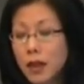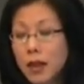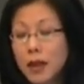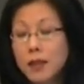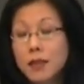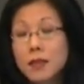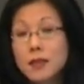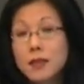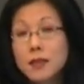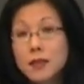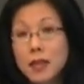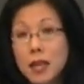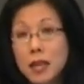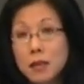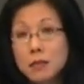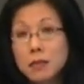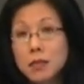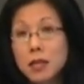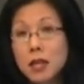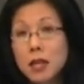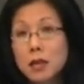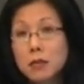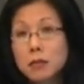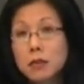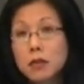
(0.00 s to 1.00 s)
At the same
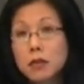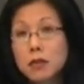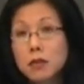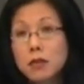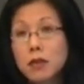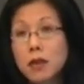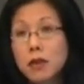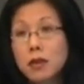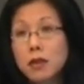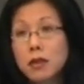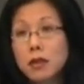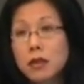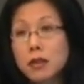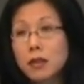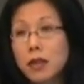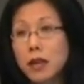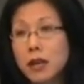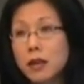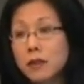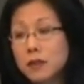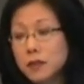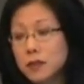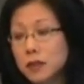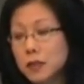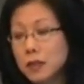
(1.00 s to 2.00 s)
time, youth are in a
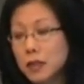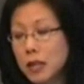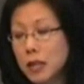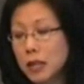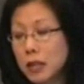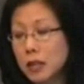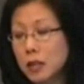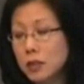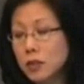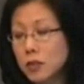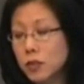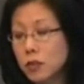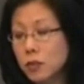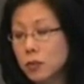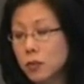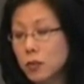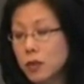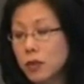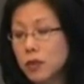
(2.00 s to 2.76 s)
life stage